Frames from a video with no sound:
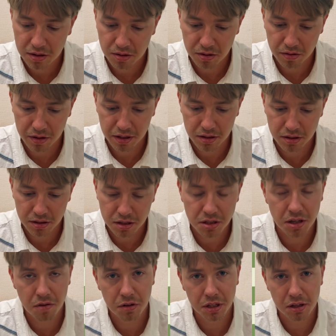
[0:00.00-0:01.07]
that is
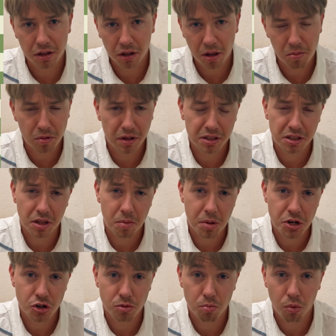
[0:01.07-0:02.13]
given an
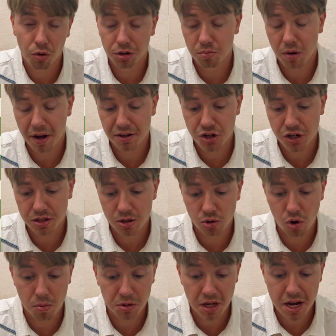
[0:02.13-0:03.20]
exclamation point by
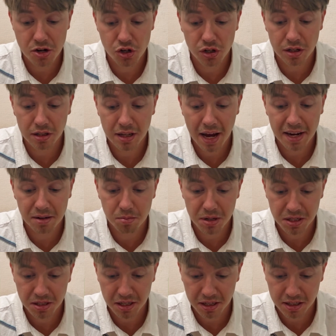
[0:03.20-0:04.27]
chess.com's engine, knight
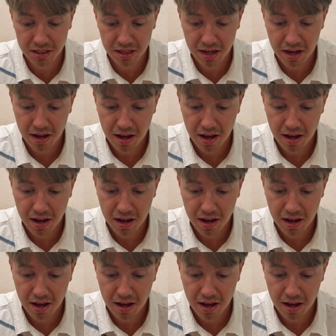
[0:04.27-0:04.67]
b6.